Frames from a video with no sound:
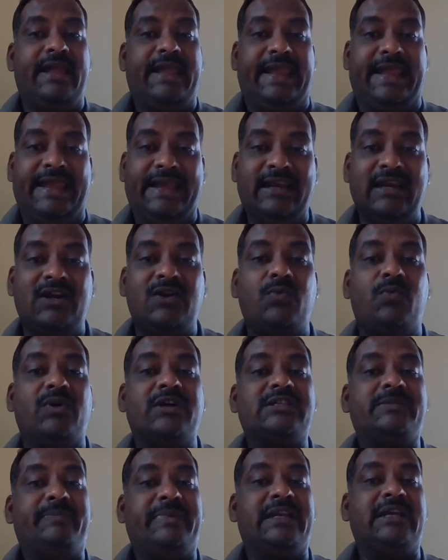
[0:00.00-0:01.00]
England
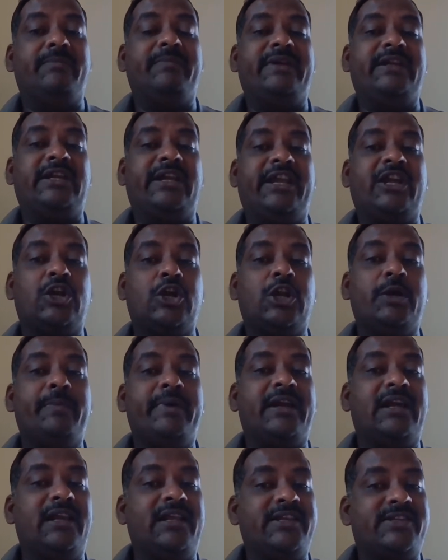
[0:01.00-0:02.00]
was becoming
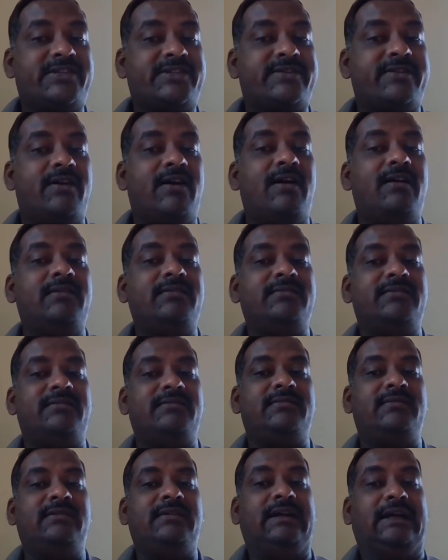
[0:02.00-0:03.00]
economically strong
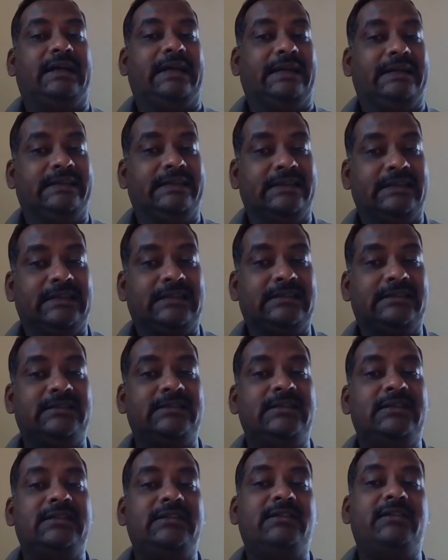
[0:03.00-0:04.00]
under
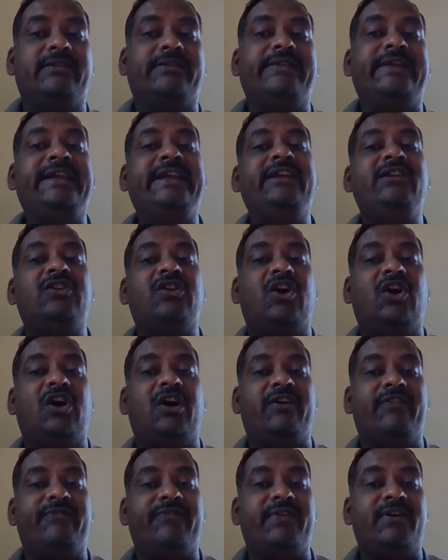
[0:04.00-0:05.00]
the reign
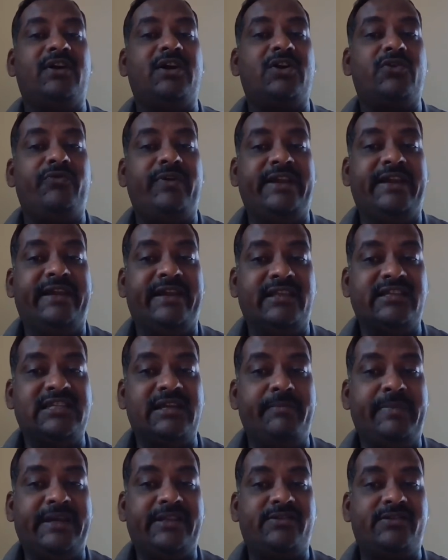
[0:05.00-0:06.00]
of Queen
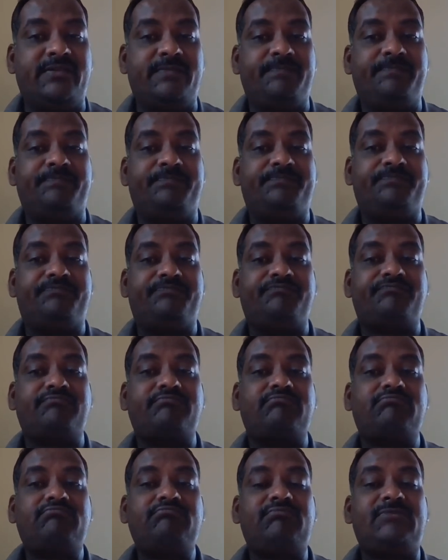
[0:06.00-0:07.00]
Elizabeth.
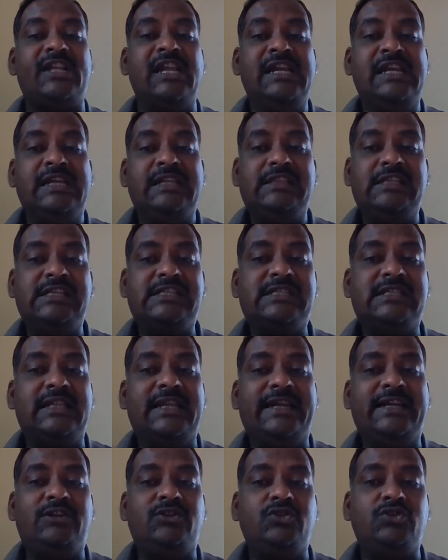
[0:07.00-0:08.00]
This
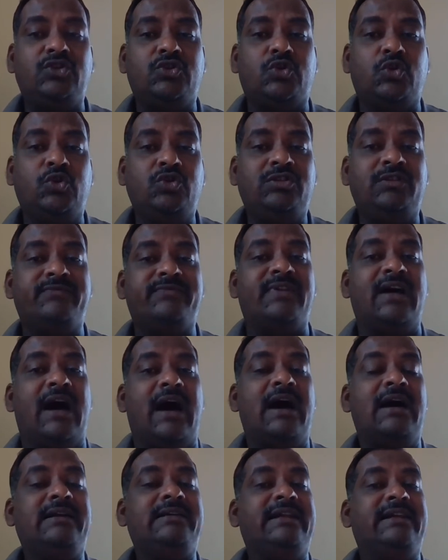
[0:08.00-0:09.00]
led to the growth of the
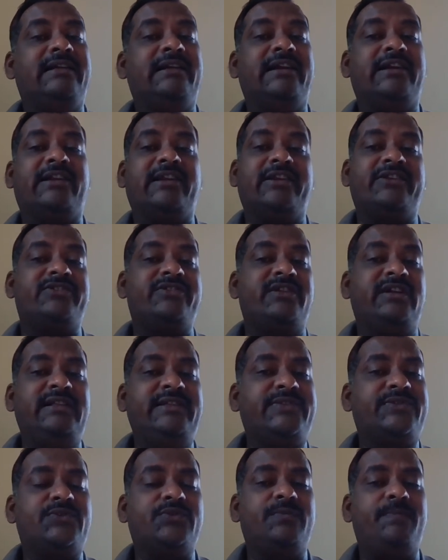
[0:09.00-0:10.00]
art and literature
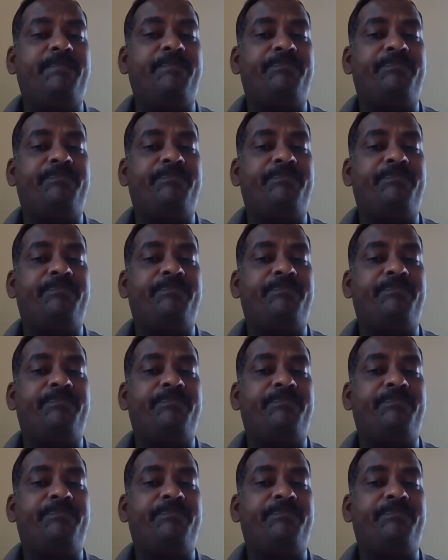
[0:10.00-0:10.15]
also.